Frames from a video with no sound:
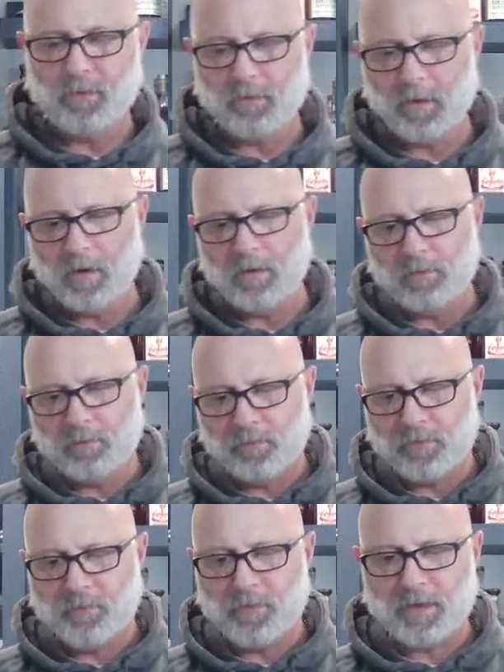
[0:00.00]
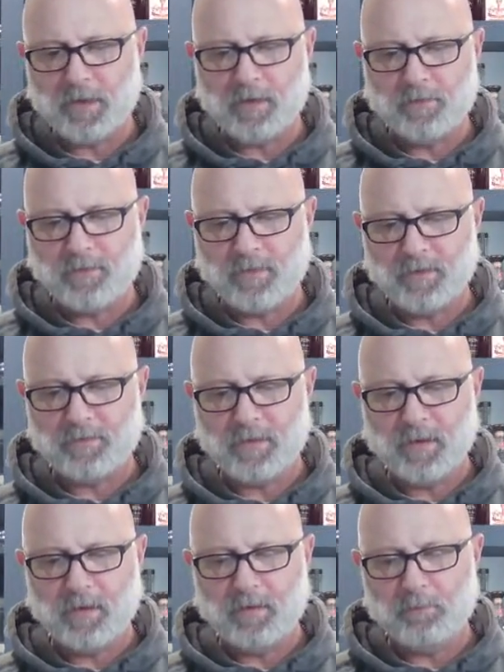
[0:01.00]
So, you know, 50,
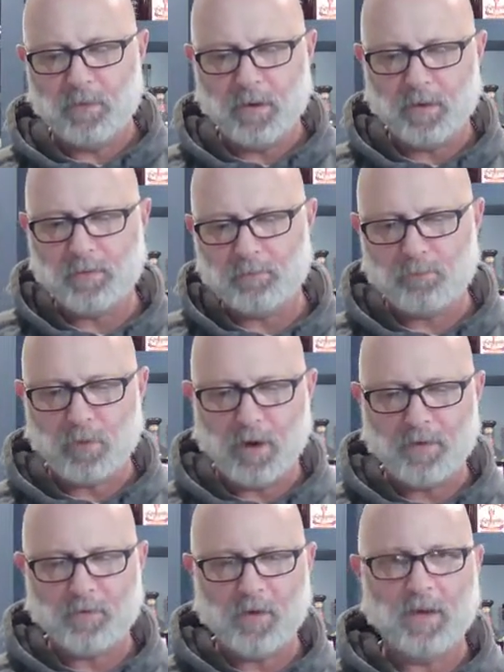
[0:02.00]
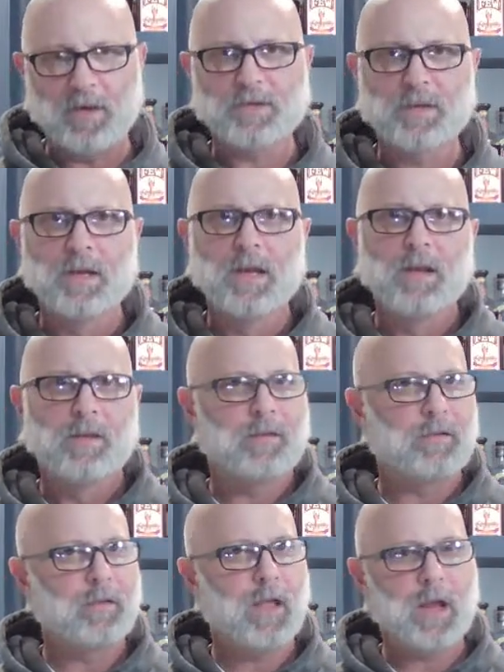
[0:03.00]
60 buck price
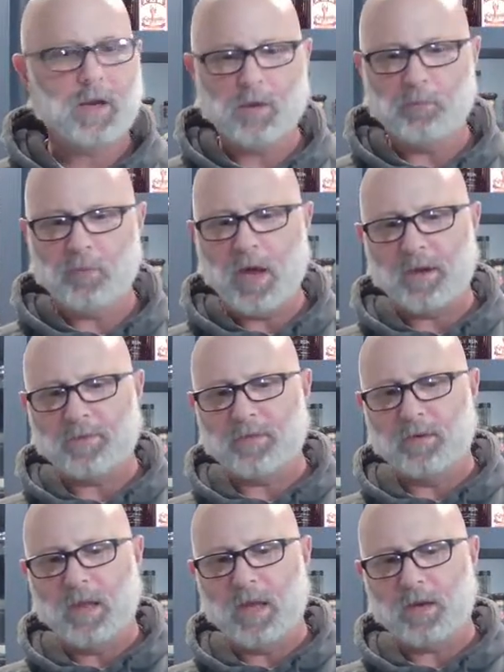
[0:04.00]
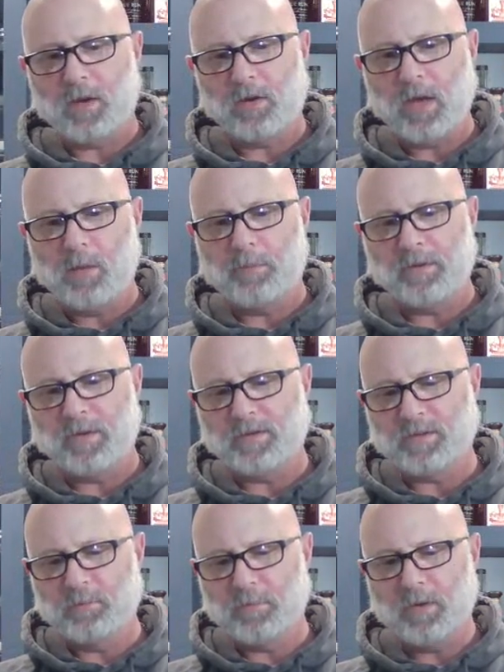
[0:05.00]
range. A lot of good products there, a lot of good
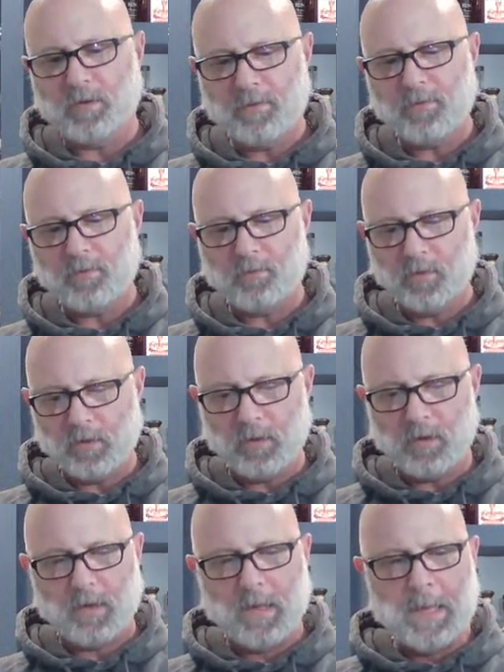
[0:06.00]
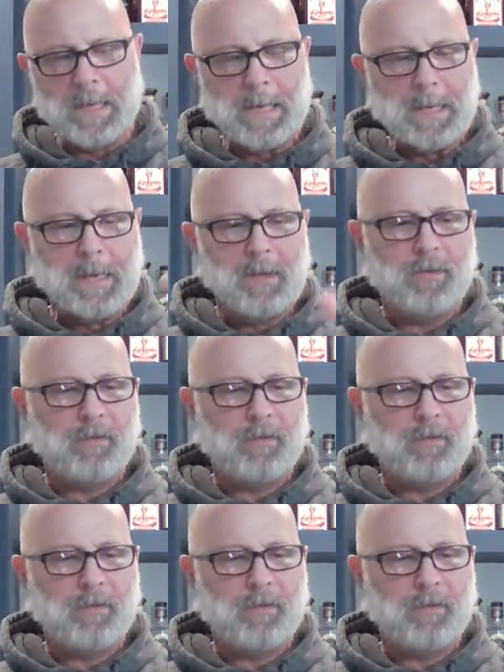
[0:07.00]
competition, but this is really good.